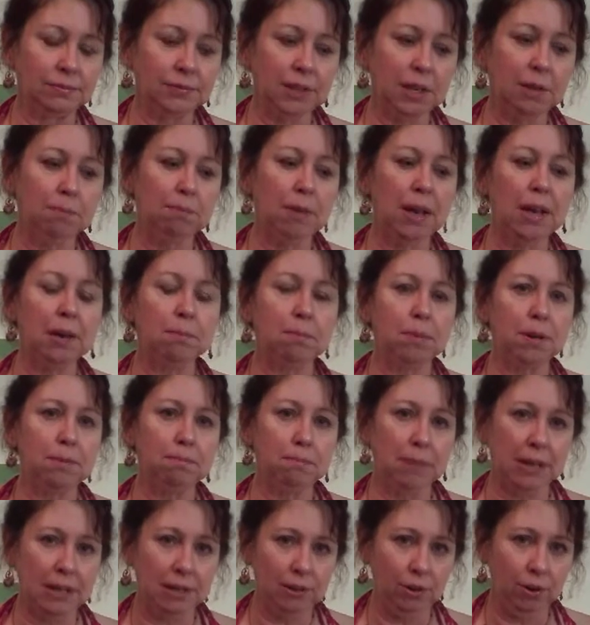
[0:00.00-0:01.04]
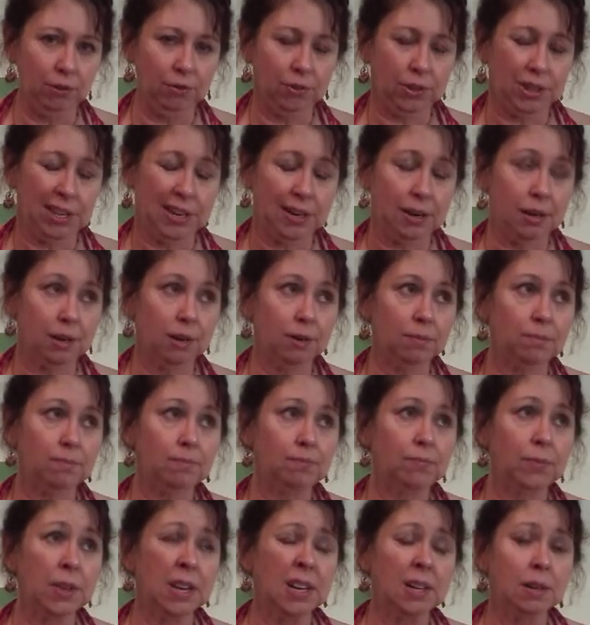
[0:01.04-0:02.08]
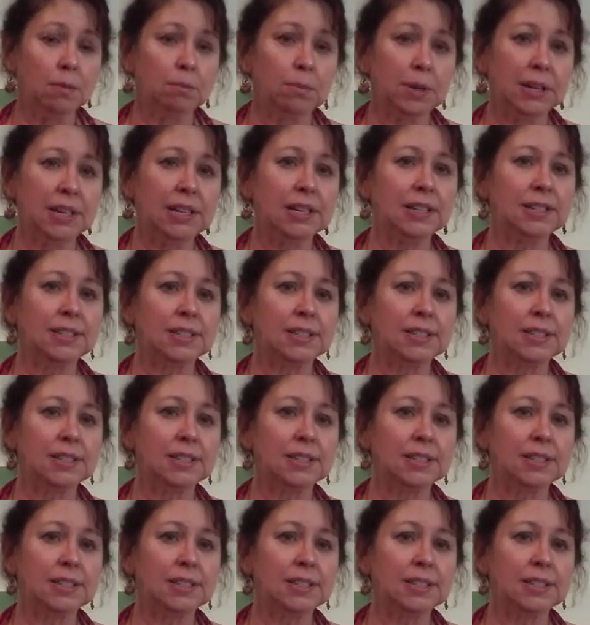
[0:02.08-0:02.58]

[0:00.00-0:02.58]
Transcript: It may have been made over there, but he